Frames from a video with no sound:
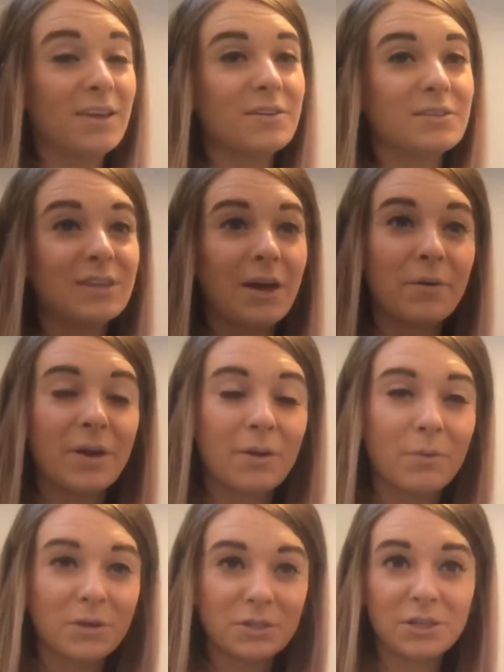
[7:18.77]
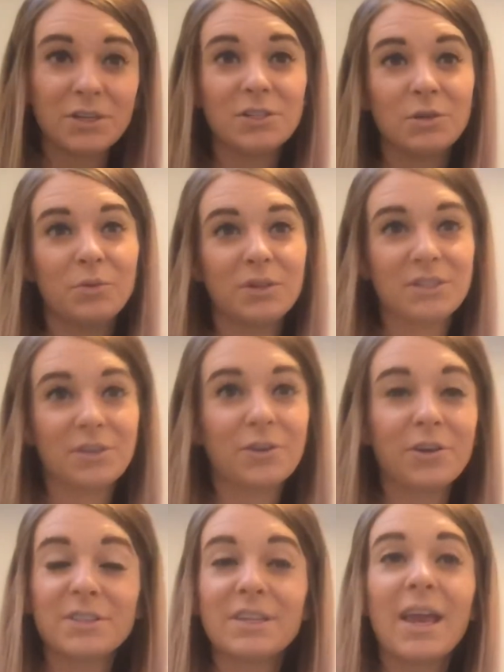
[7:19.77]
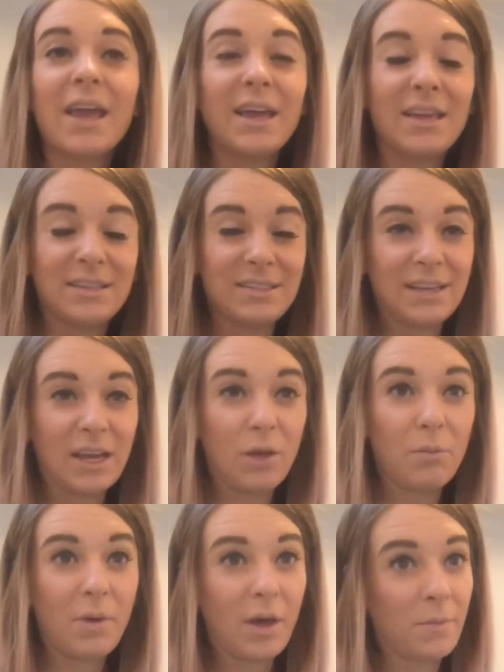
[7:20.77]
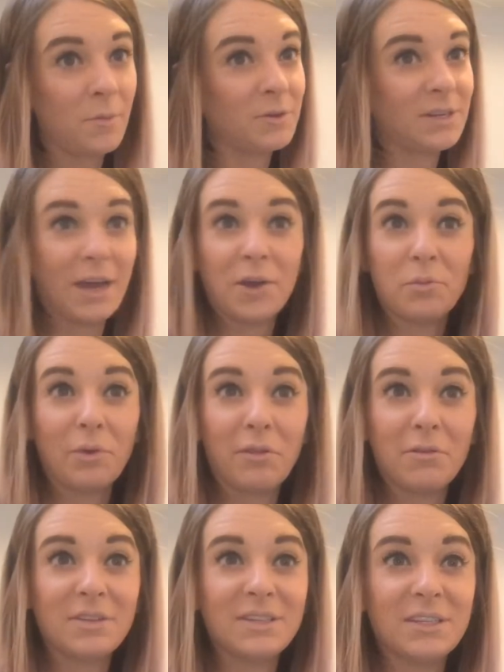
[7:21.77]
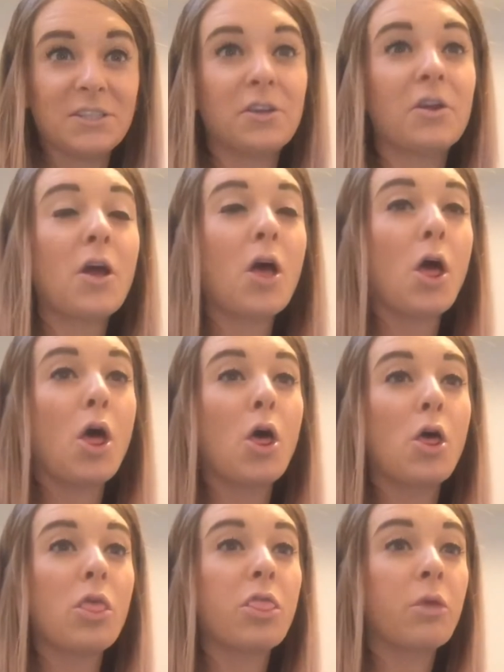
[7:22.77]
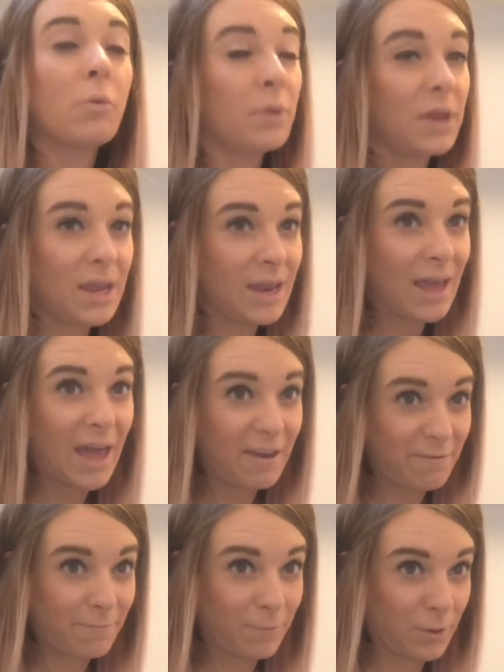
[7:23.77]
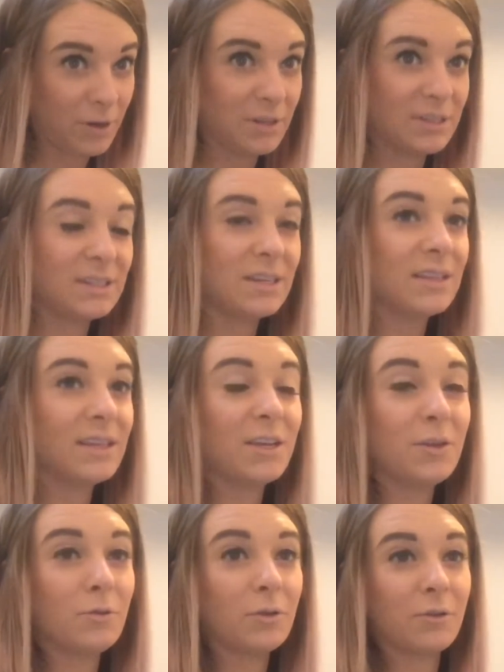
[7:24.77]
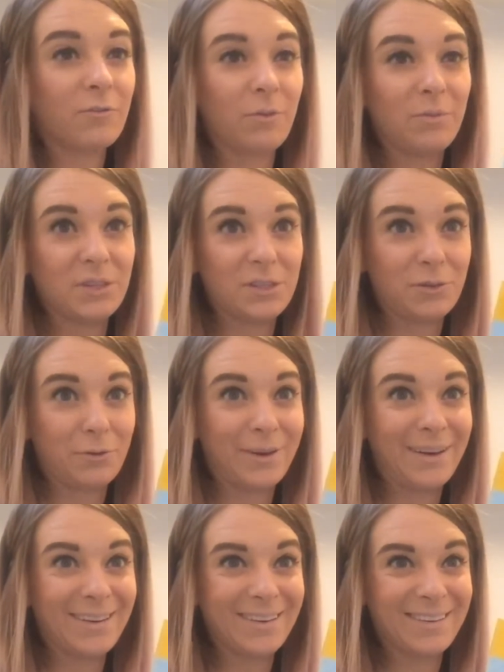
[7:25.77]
So now what I want you to do, boys and girls, is tell mom or dad or brother and sister 3 F words that you learned from this story.